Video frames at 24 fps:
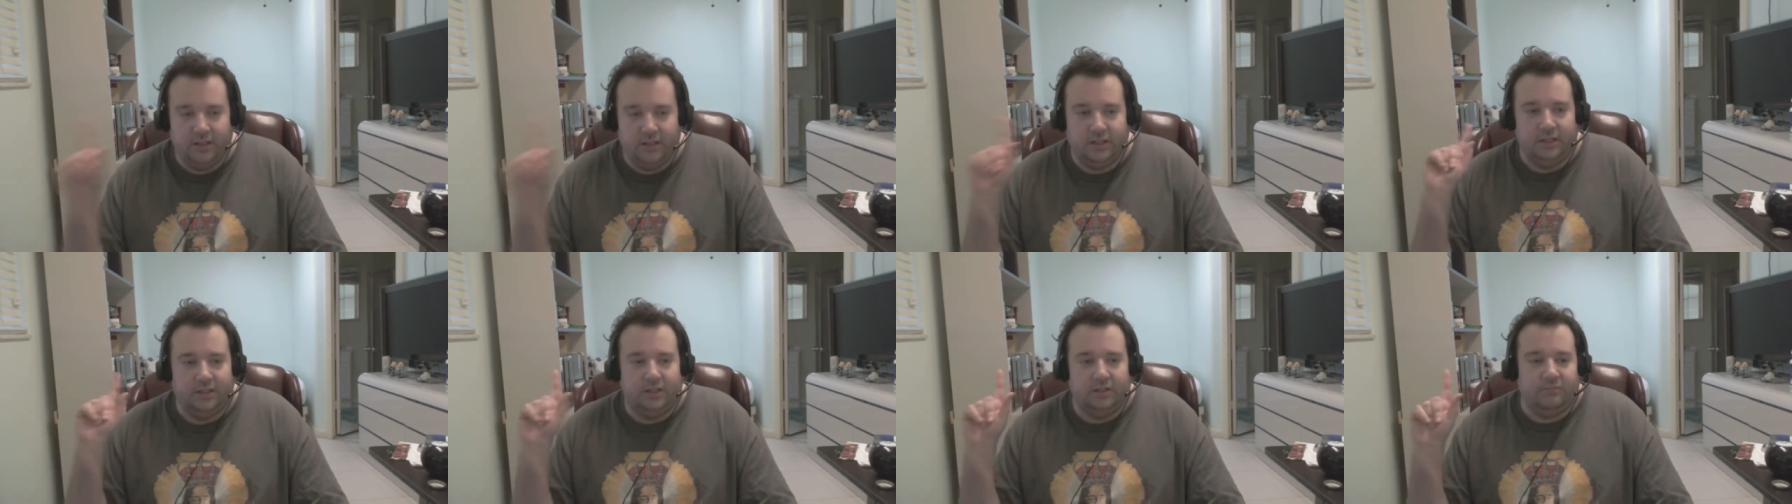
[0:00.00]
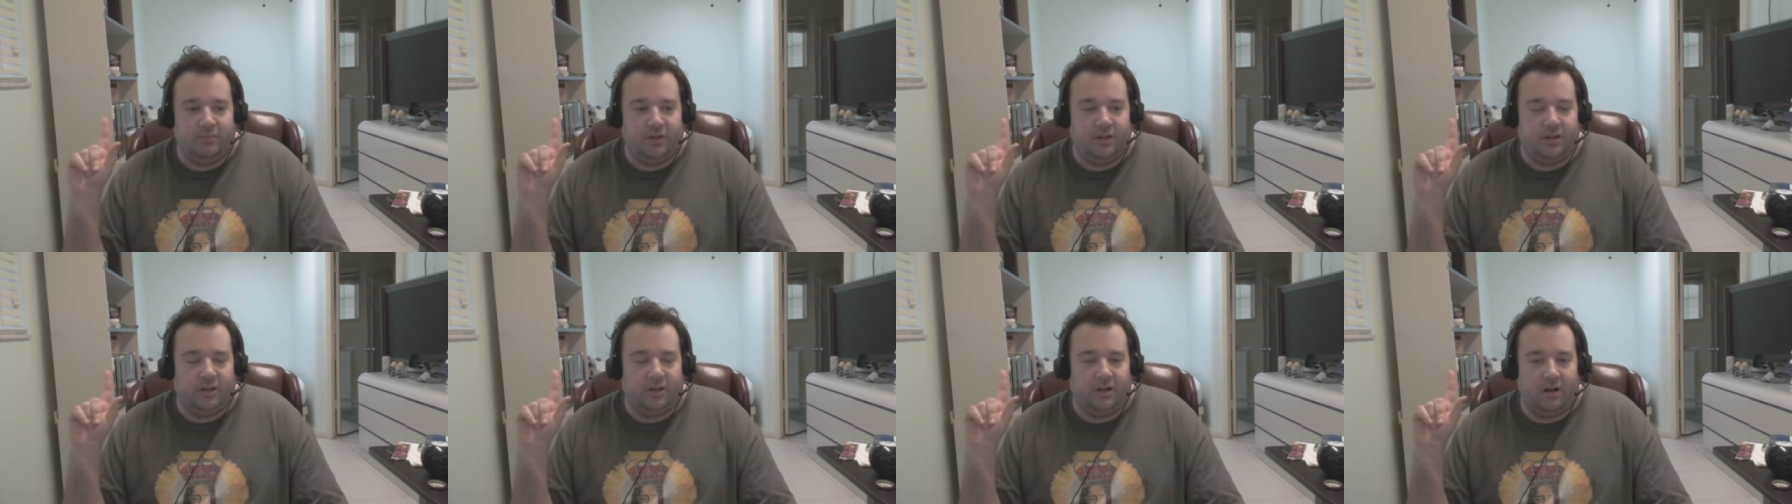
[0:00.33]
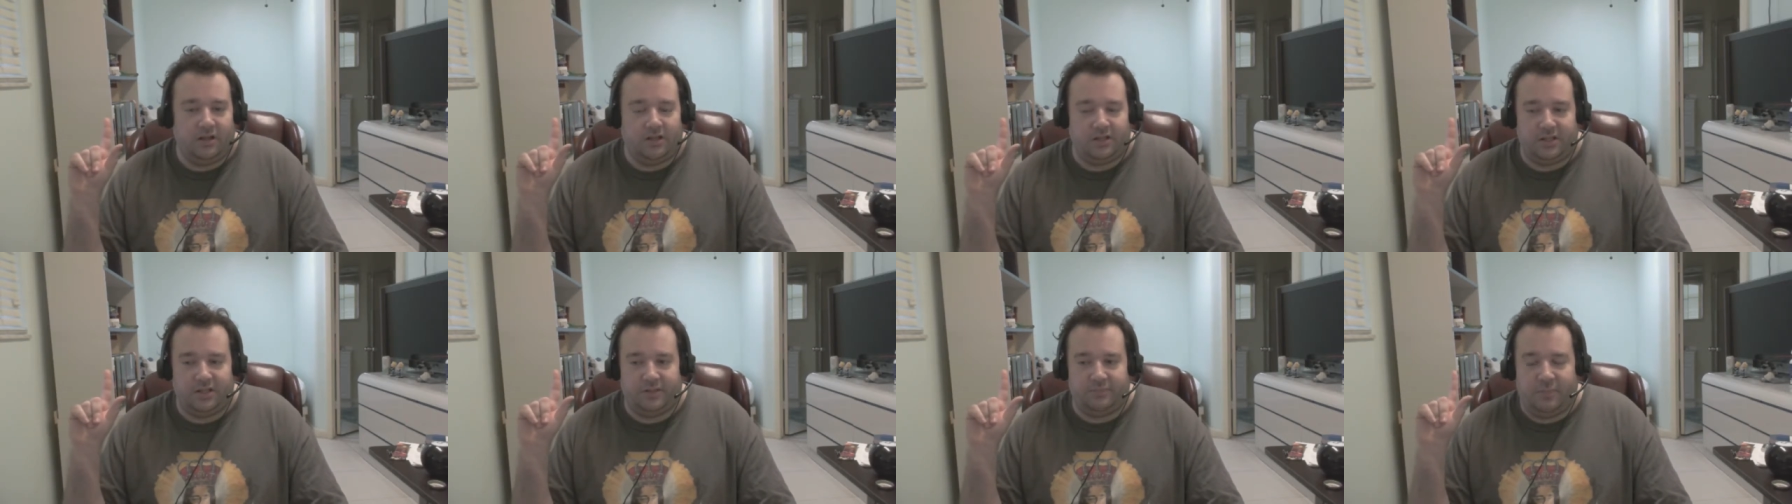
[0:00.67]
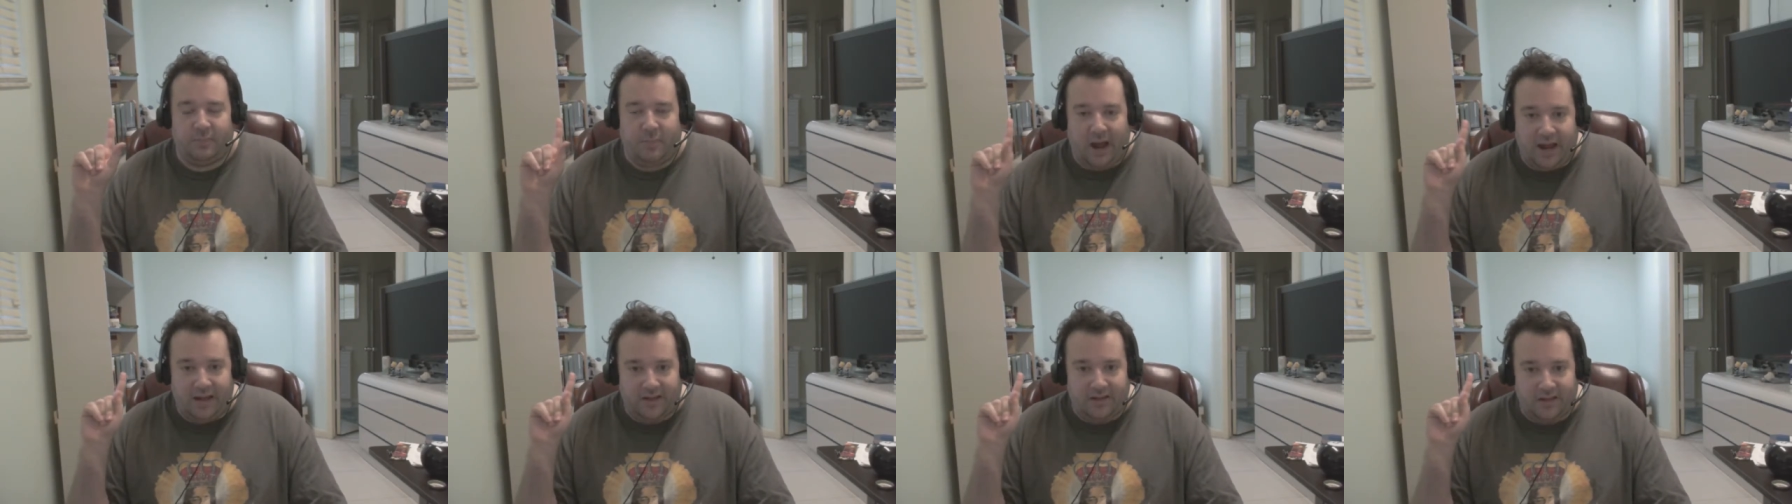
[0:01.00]
because it's
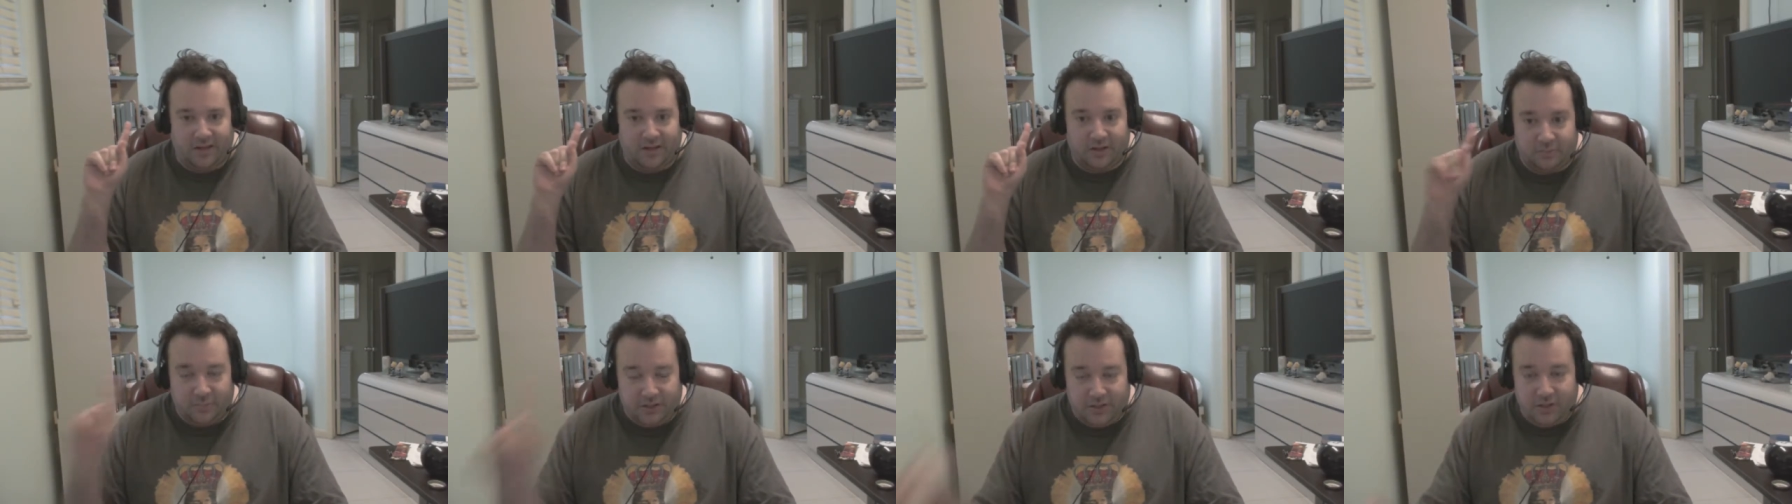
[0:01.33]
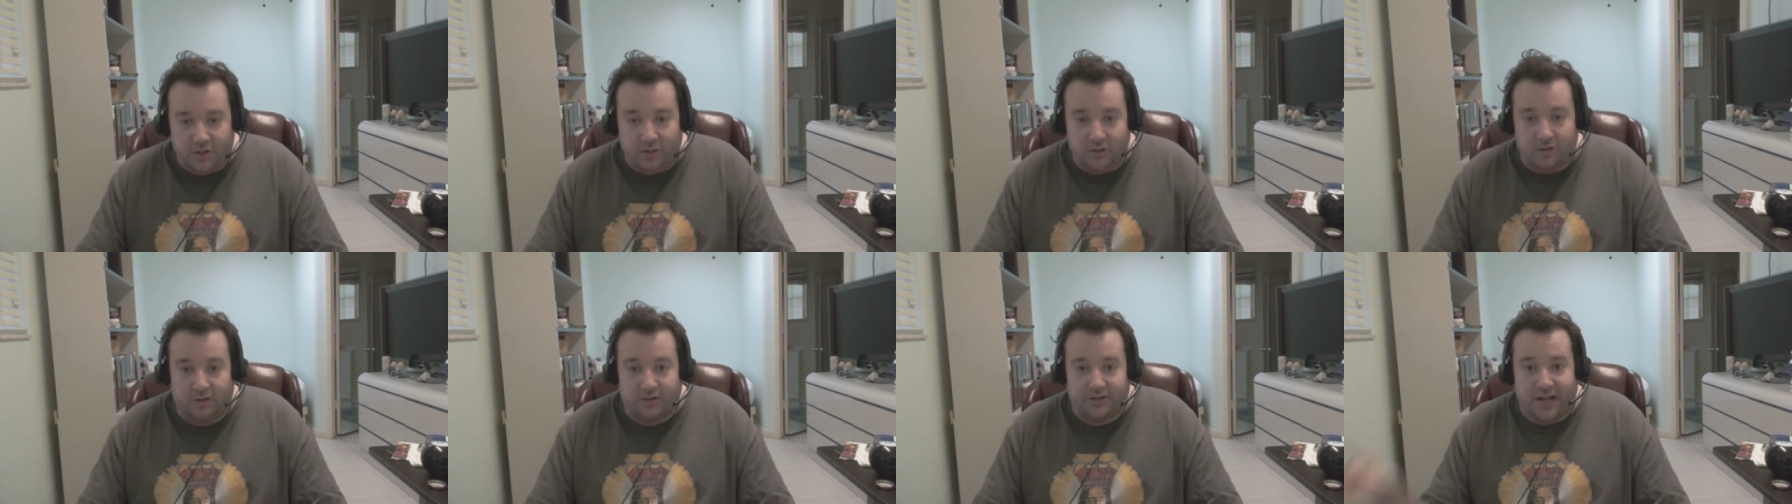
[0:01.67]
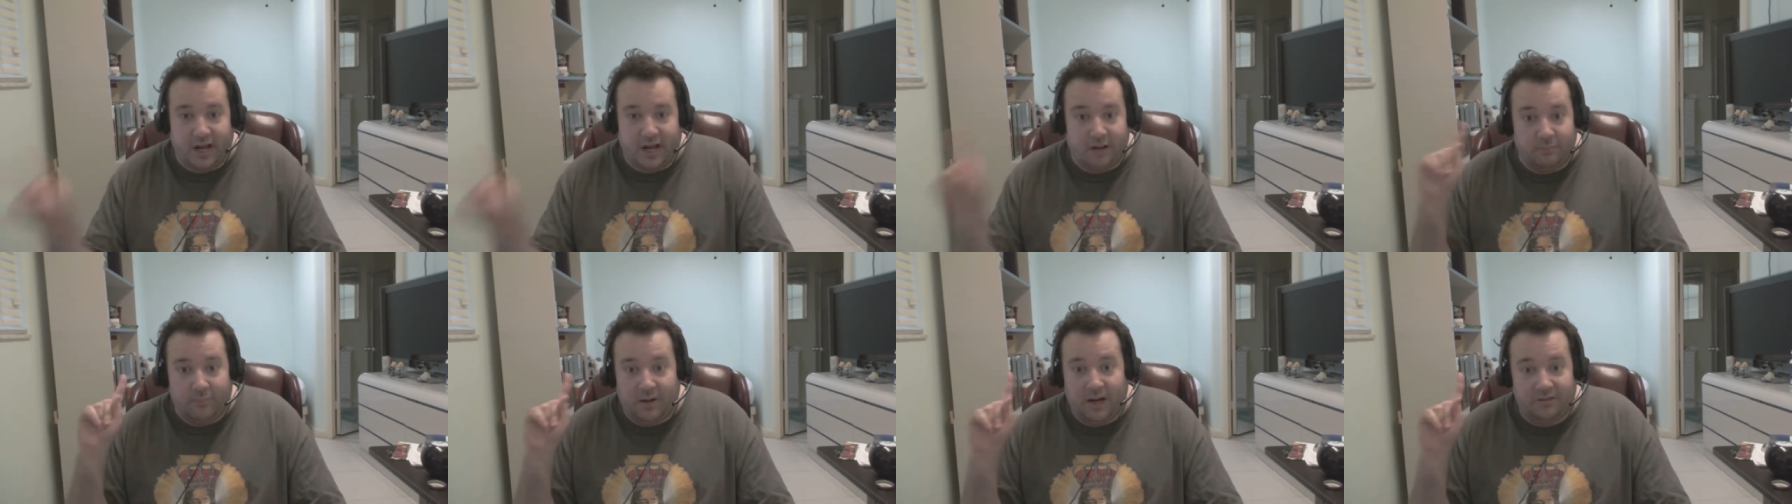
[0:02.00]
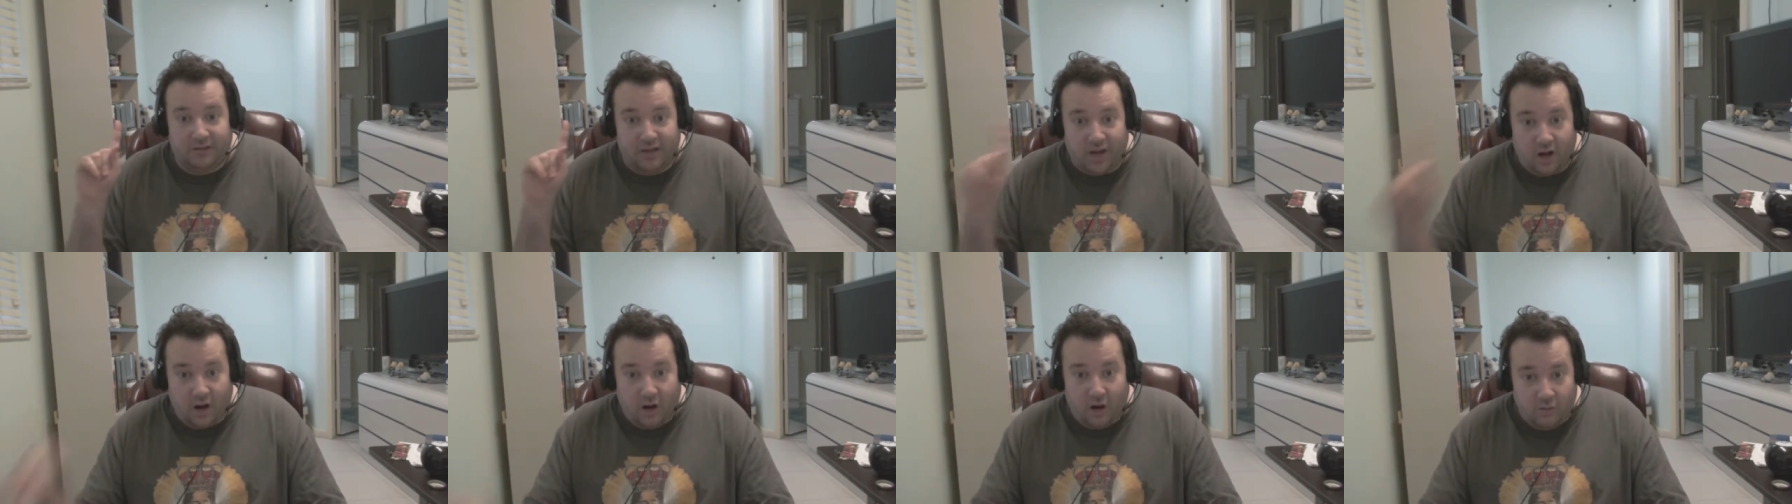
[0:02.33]
by the computer, not by
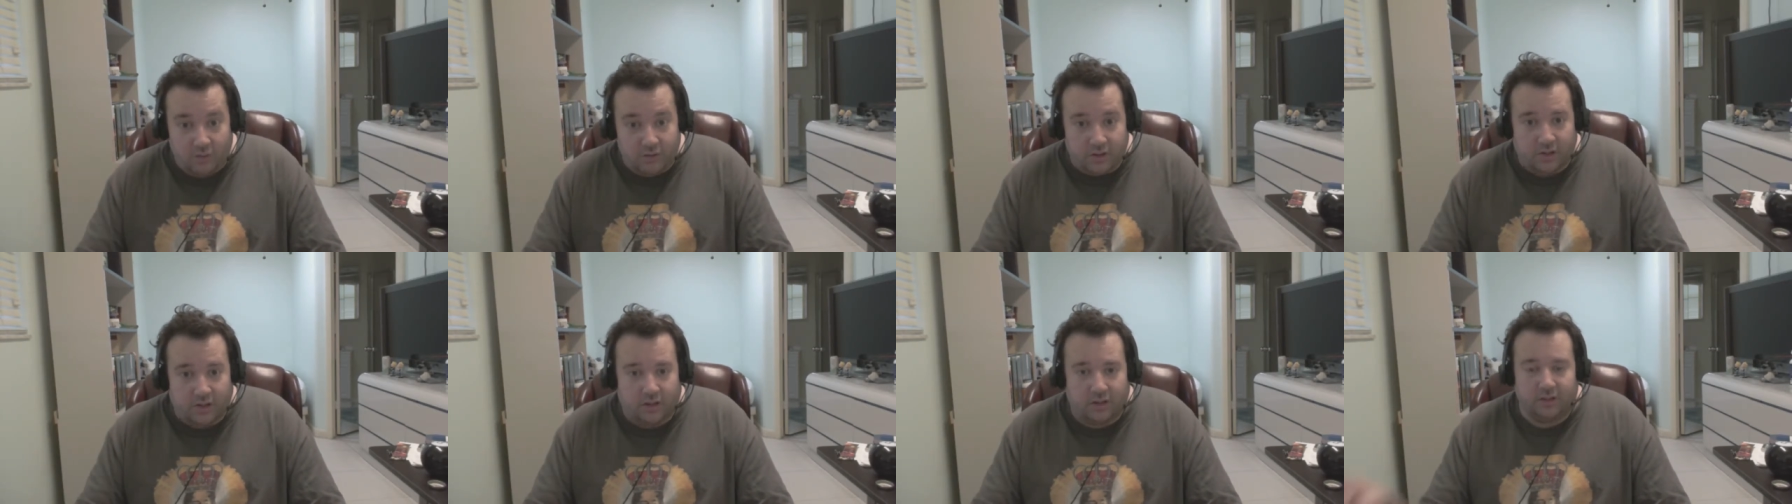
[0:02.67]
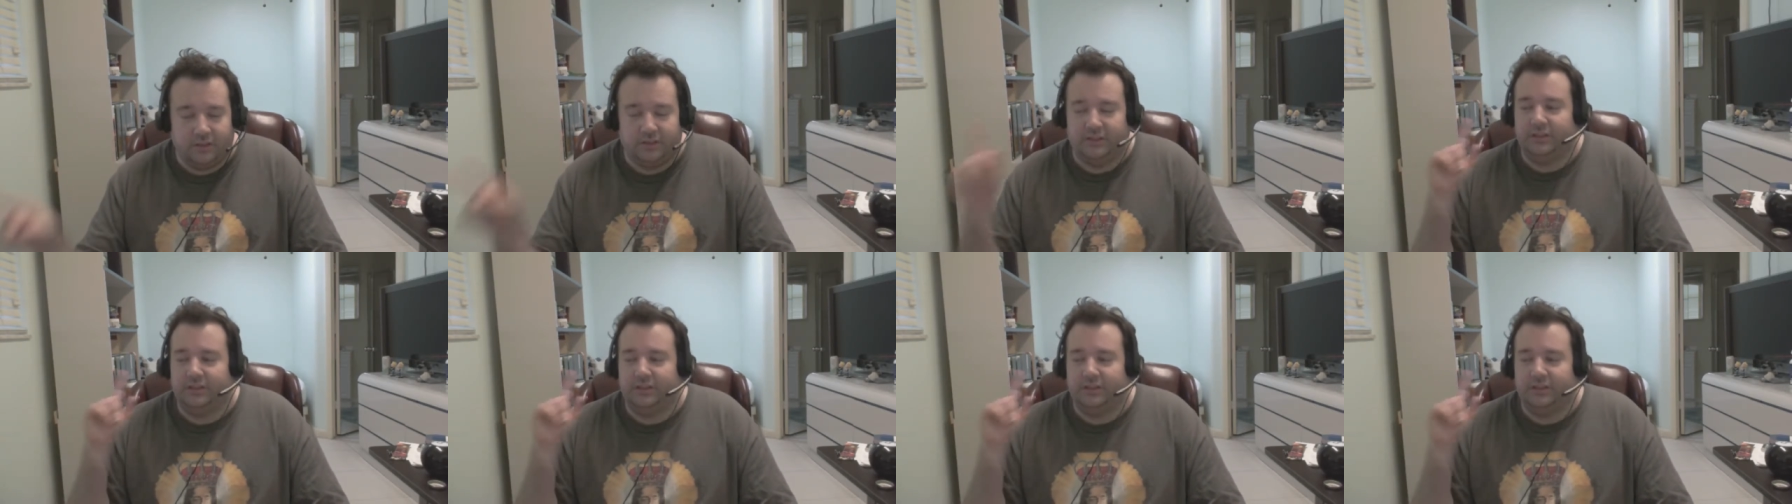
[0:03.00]
the owner,